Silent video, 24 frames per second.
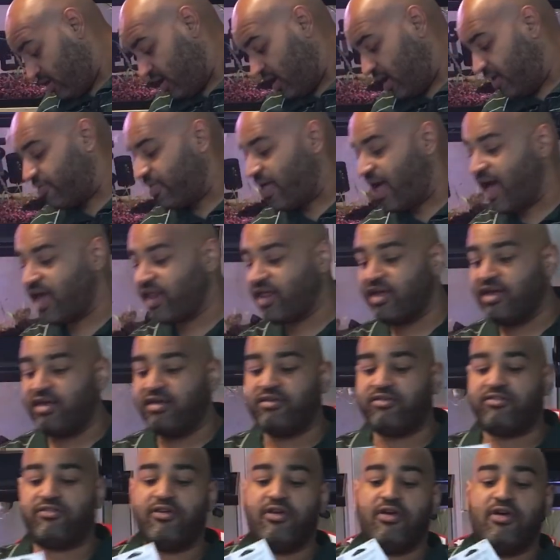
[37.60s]
and that
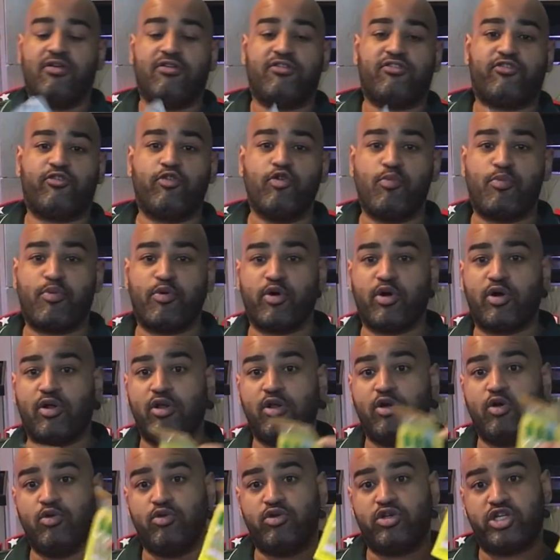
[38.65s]
is
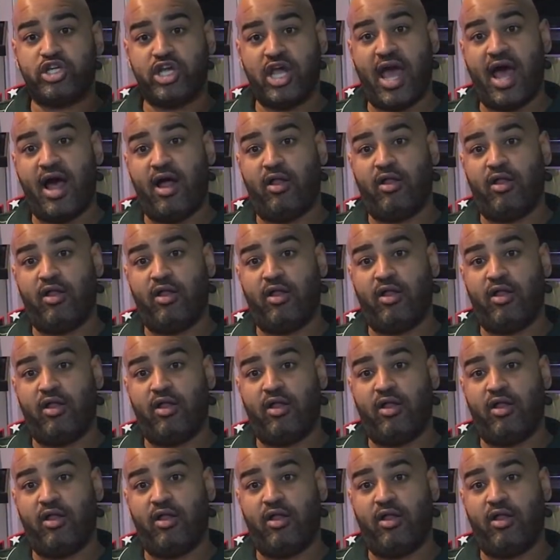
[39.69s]
Superglue gel.